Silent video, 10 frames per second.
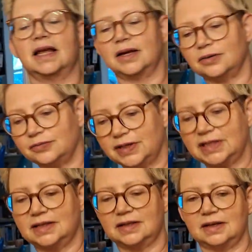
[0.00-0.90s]
now
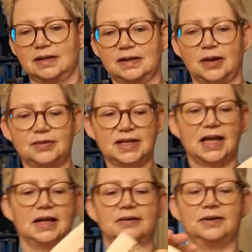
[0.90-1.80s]
ready to go
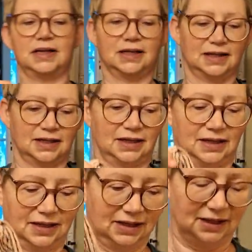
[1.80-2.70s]
down.
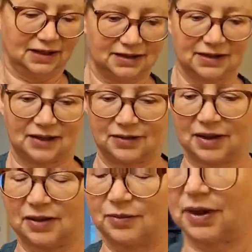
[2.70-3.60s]
So
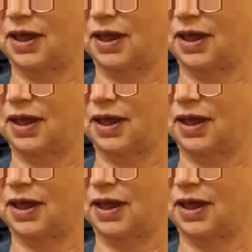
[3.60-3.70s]
here we